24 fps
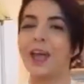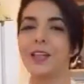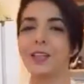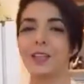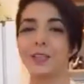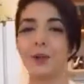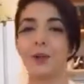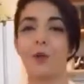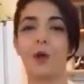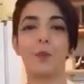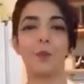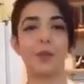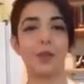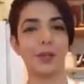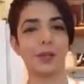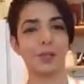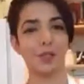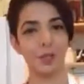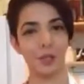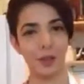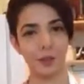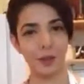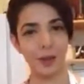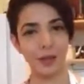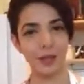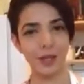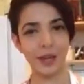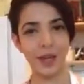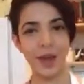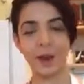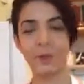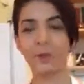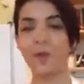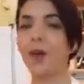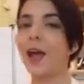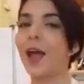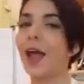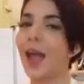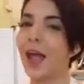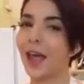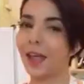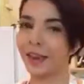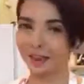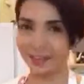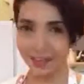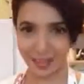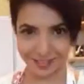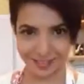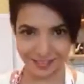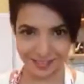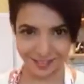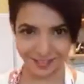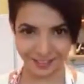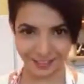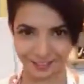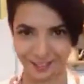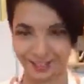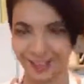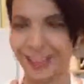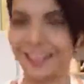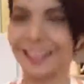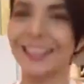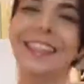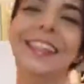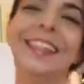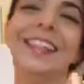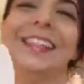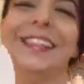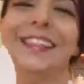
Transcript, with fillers: So I'm gonna turn my camera and let's get going.